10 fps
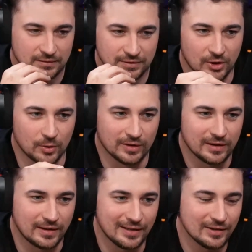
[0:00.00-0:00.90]
So
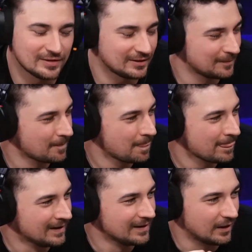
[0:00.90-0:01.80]
here's
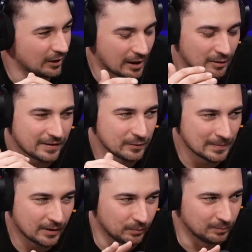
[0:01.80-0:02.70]
but I'll give you
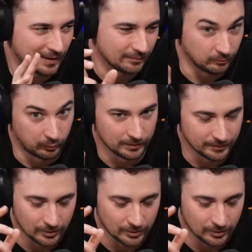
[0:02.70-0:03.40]
my review.